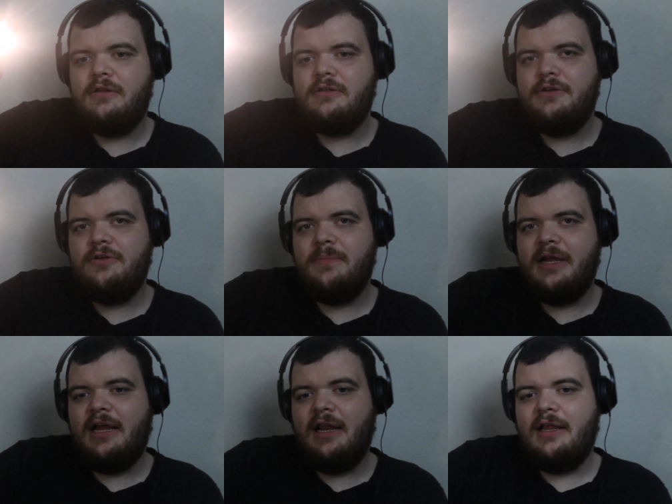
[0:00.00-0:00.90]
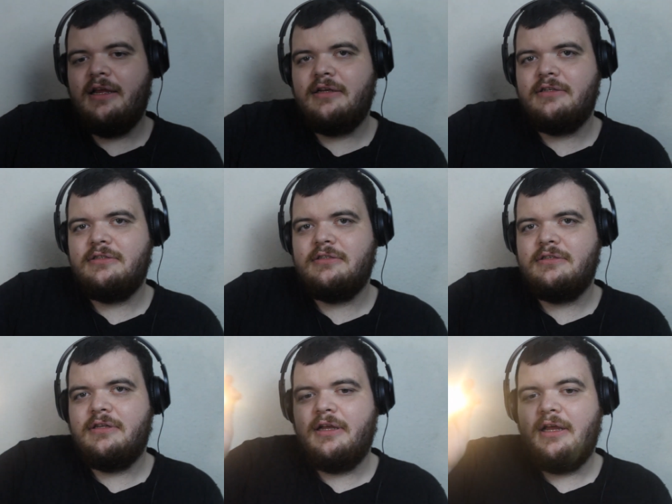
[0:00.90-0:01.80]
there's no big clicks.
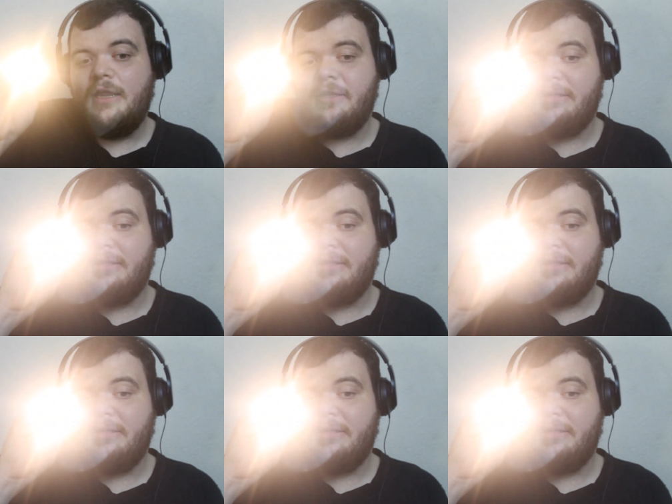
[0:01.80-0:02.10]
Like, I like